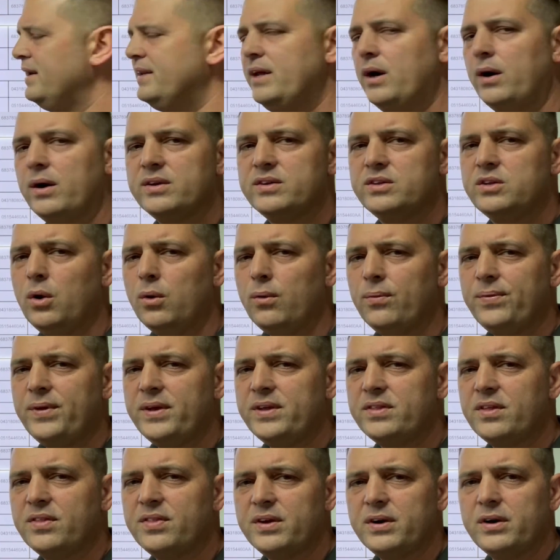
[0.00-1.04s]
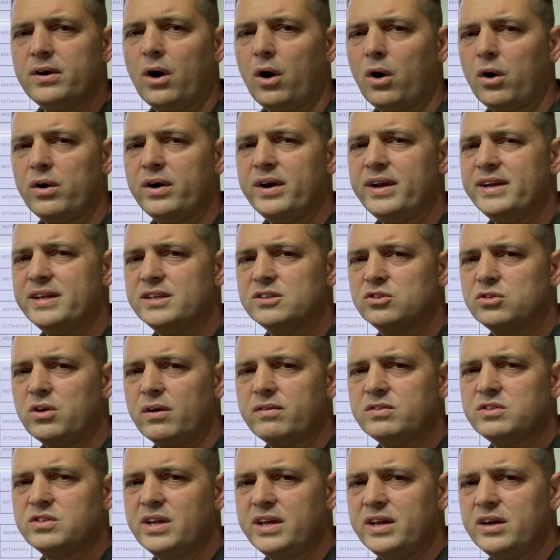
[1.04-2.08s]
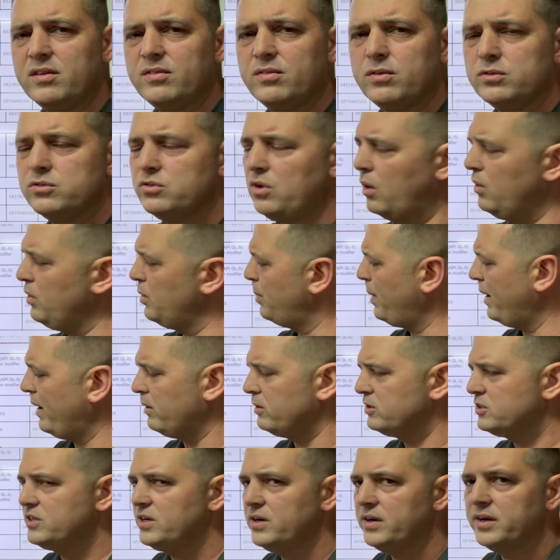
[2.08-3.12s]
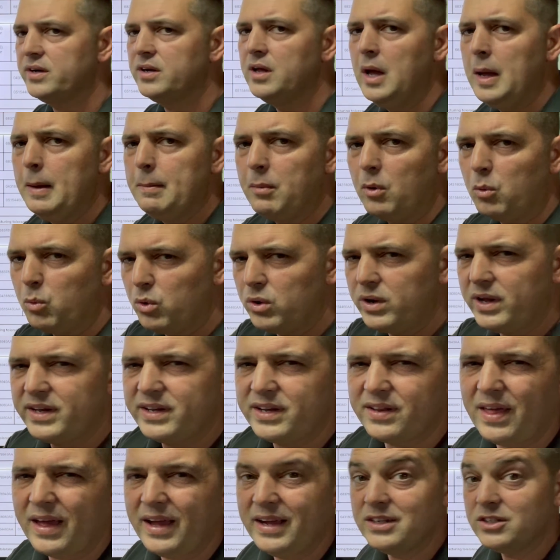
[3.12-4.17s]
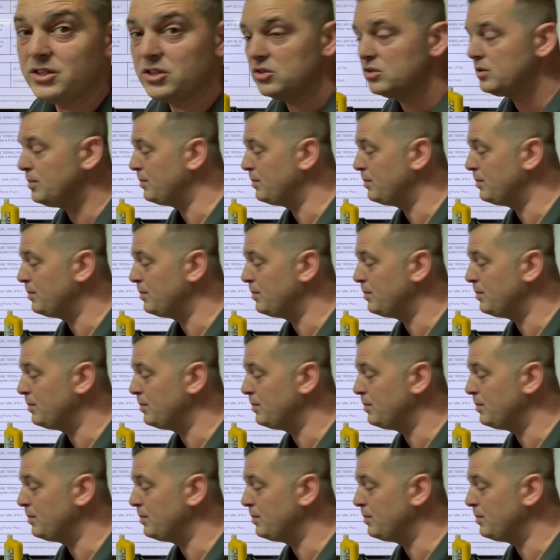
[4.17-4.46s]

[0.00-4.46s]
Now, I don't think that there are any service intervals on the power steering, but we'll get to that in just a